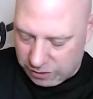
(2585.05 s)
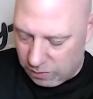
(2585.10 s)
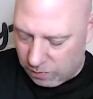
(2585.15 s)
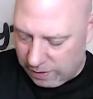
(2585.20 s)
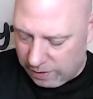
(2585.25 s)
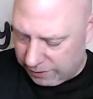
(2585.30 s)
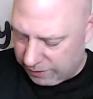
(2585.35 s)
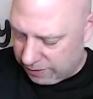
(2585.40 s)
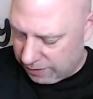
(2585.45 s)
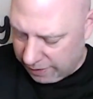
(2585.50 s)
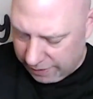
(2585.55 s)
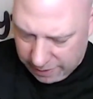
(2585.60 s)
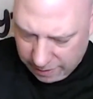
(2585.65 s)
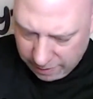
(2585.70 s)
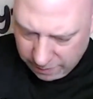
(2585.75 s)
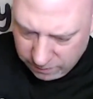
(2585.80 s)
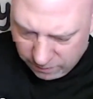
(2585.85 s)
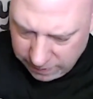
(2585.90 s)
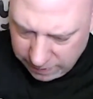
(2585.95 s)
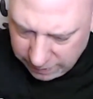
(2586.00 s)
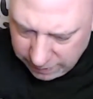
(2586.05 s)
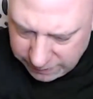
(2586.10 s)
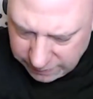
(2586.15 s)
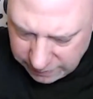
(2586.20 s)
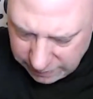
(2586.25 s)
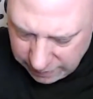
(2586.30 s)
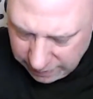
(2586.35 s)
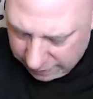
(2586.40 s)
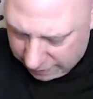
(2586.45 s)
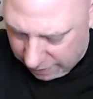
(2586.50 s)
what else did I
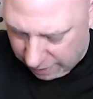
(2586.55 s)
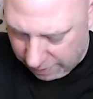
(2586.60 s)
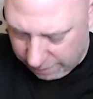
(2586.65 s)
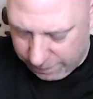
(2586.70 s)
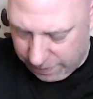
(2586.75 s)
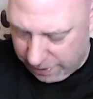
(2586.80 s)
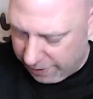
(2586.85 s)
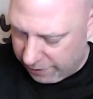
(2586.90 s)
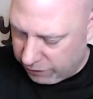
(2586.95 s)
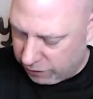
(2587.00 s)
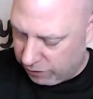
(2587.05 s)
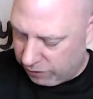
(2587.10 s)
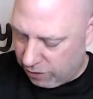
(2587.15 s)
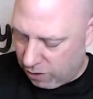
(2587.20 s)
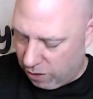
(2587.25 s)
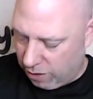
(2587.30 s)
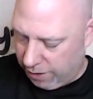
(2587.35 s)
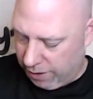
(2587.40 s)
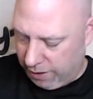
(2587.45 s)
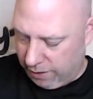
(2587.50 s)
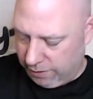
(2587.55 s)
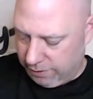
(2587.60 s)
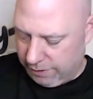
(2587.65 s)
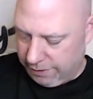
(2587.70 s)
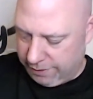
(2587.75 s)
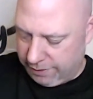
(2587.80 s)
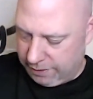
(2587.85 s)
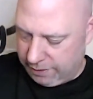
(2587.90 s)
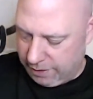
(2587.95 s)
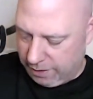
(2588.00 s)
get? Page 30.
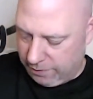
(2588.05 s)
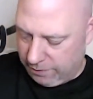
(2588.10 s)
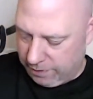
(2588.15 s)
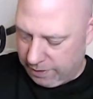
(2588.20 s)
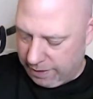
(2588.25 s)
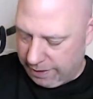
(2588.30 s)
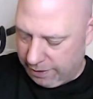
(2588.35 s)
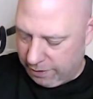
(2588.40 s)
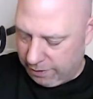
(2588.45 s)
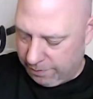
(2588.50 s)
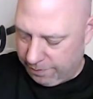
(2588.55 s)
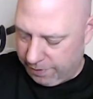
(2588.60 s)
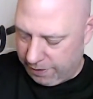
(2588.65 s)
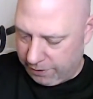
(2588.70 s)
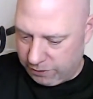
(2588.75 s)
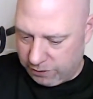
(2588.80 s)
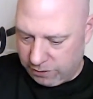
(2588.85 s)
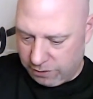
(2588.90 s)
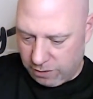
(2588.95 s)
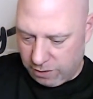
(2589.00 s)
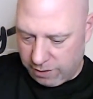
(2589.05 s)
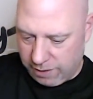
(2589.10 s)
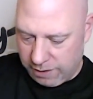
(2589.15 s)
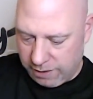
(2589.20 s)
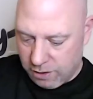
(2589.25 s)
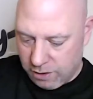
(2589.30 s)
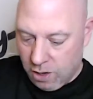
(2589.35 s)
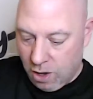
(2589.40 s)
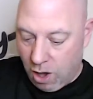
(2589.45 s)
Let's see. What did I get on page 30?